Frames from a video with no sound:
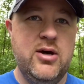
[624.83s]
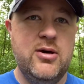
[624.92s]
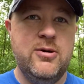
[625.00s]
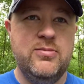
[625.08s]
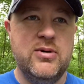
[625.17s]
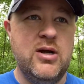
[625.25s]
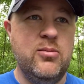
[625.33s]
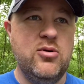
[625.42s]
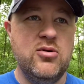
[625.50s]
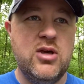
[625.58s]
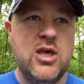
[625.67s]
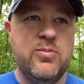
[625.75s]
But I'm
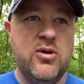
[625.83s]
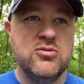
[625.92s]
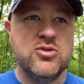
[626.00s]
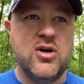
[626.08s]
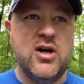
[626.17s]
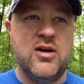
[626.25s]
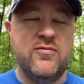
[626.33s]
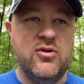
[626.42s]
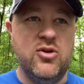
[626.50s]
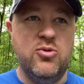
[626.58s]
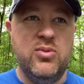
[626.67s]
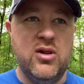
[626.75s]
gonna keep on trying for a
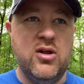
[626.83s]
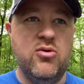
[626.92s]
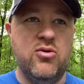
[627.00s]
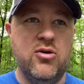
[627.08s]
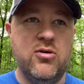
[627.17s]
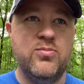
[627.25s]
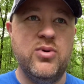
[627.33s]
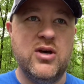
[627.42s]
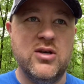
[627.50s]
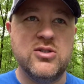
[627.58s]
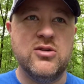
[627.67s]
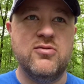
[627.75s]
little bit longer
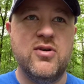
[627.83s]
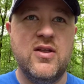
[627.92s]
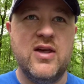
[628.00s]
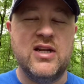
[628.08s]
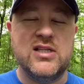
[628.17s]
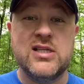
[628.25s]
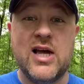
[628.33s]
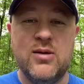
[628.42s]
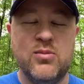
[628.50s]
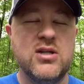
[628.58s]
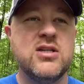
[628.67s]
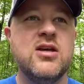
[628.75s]
because of that
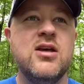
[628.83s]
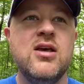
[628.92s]
excitement.